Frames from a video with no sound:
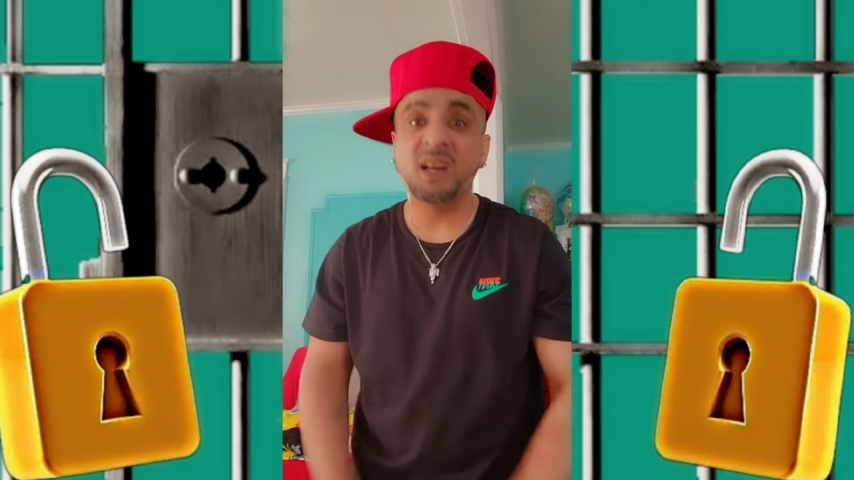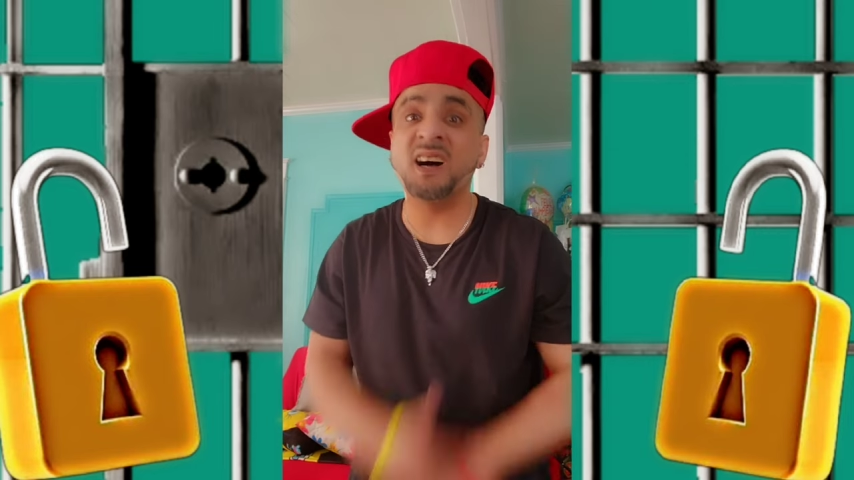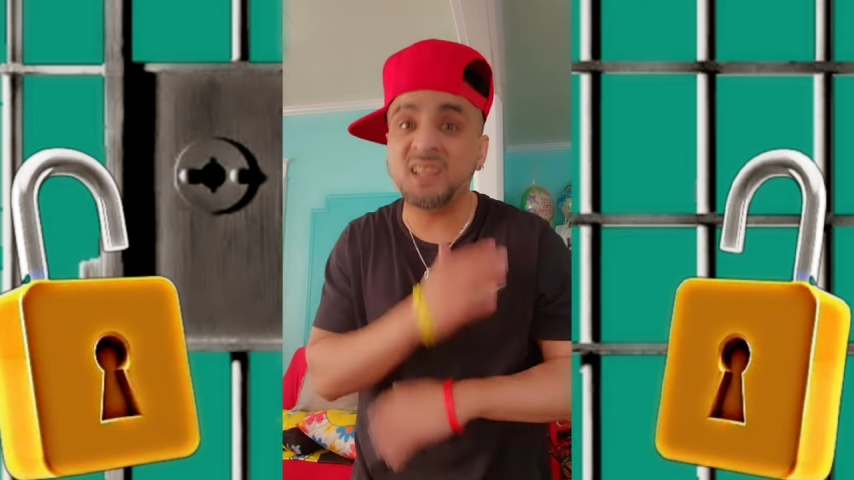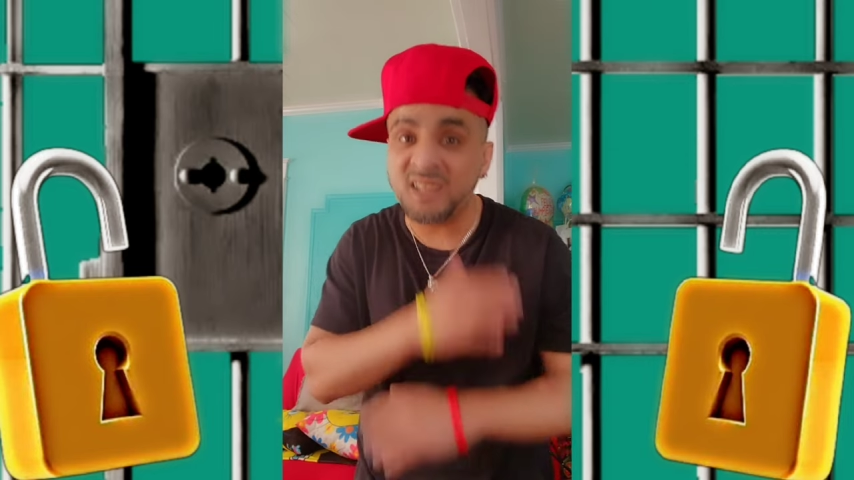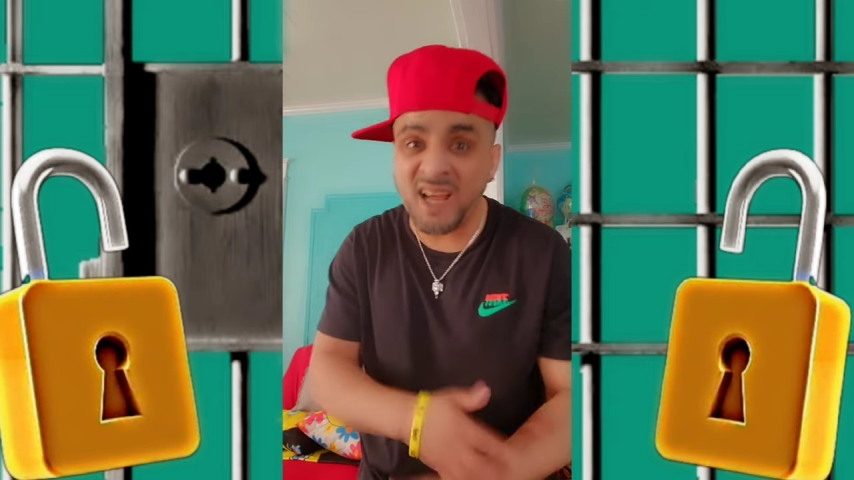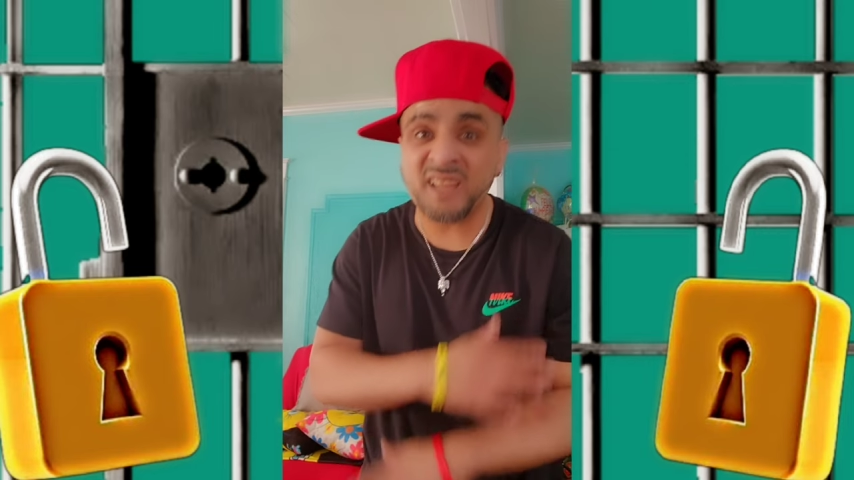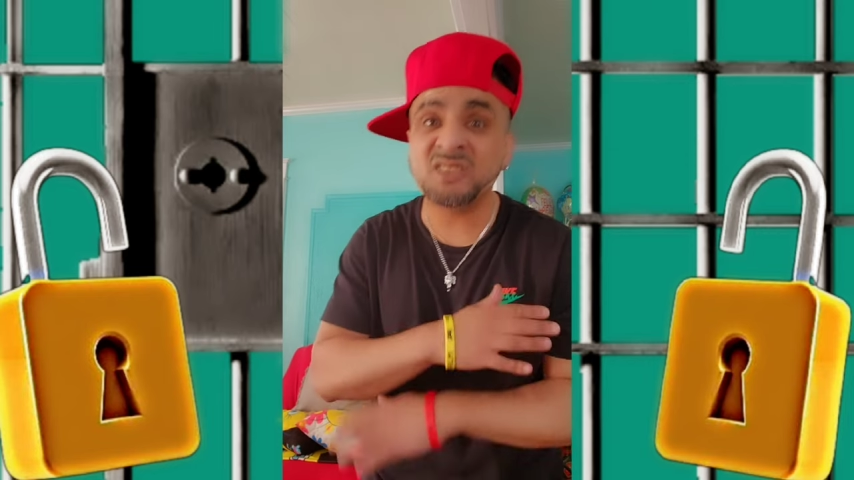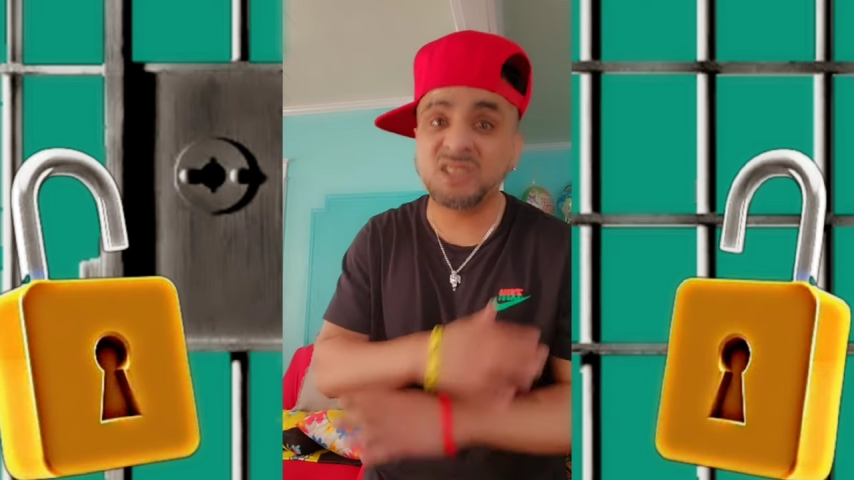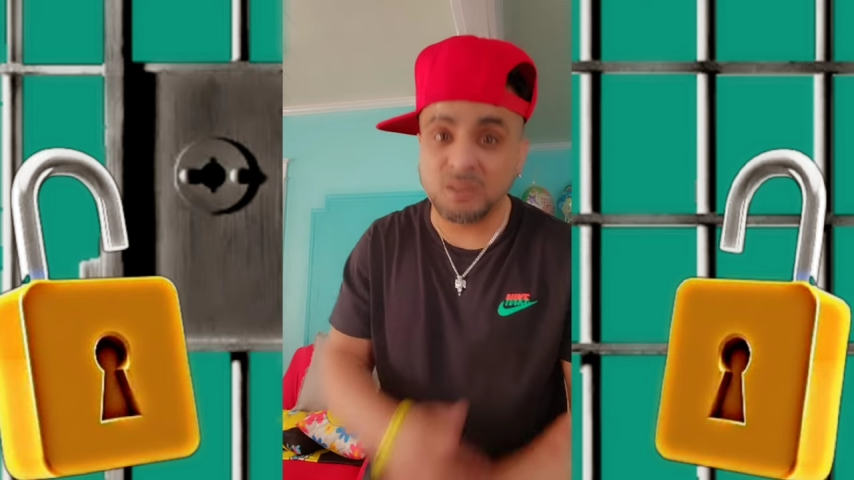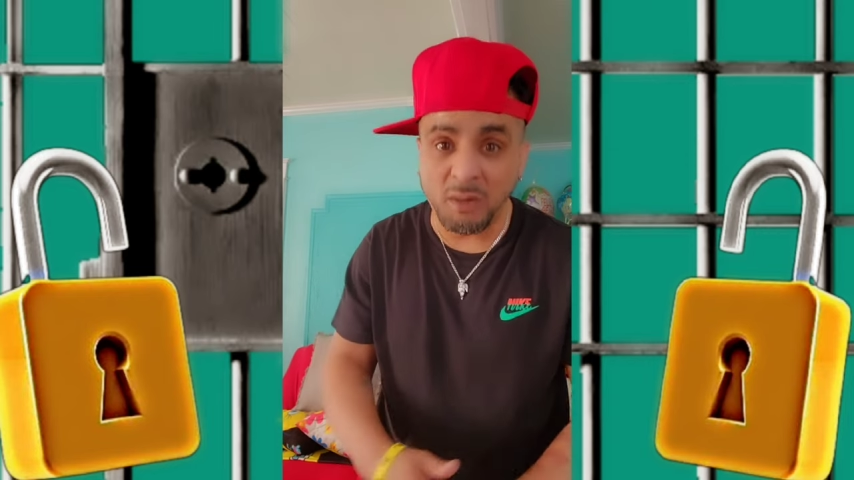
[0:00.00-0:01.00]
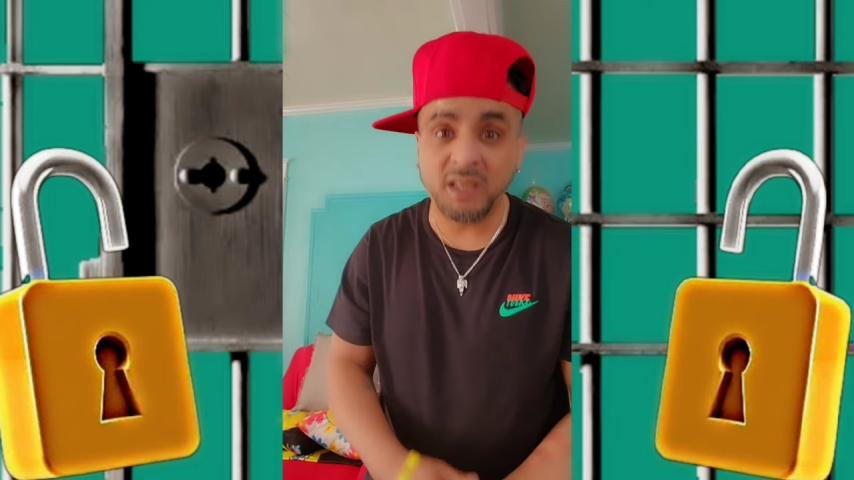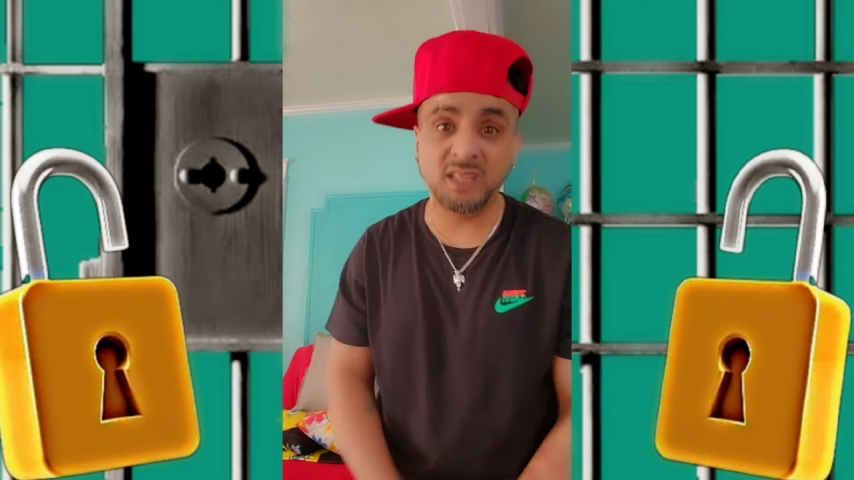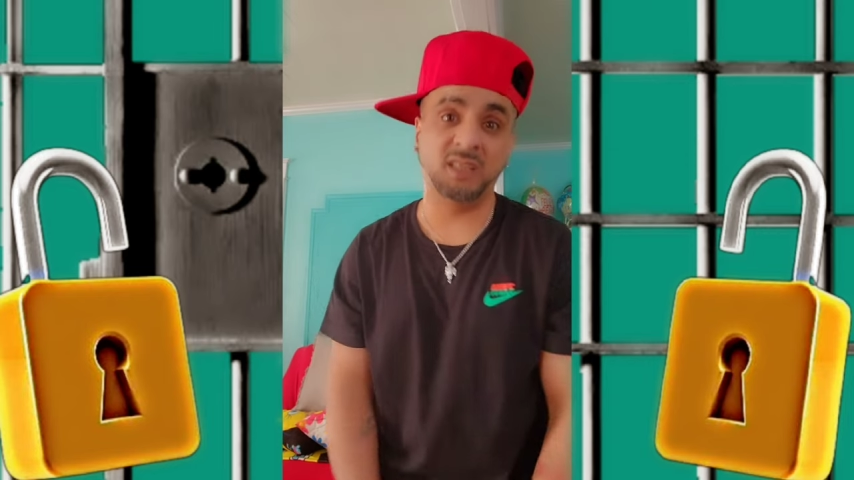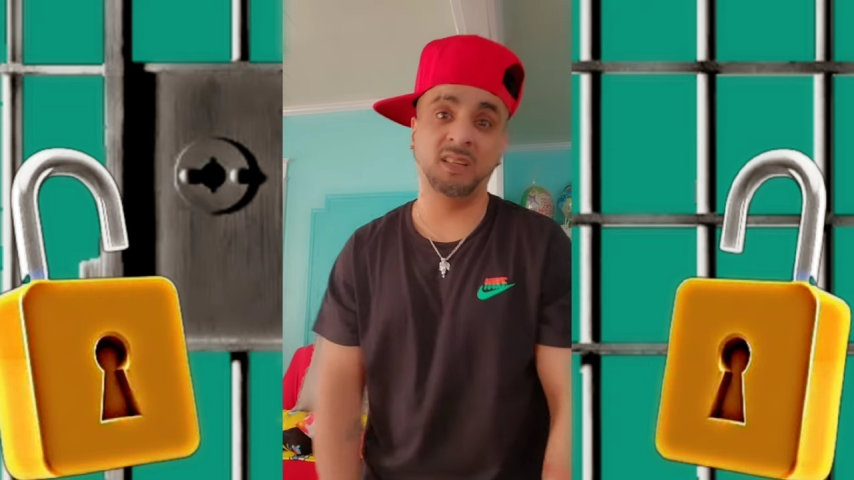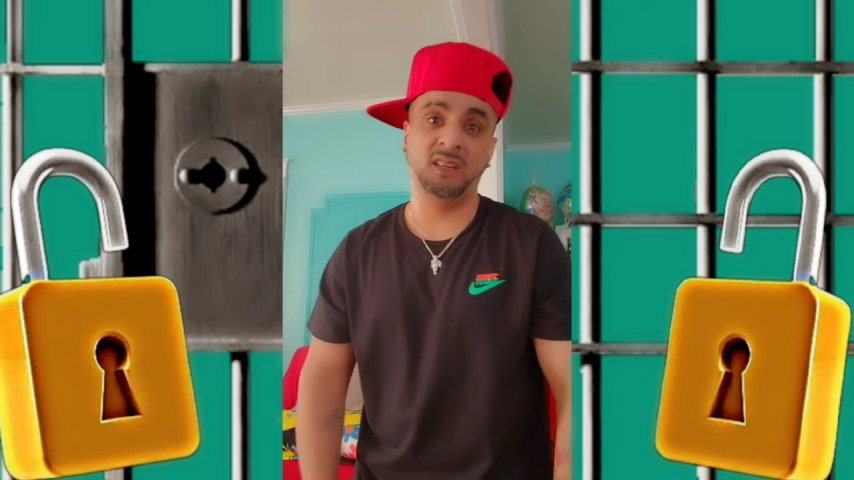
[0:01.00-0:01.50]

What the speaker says: A lot of shmoney.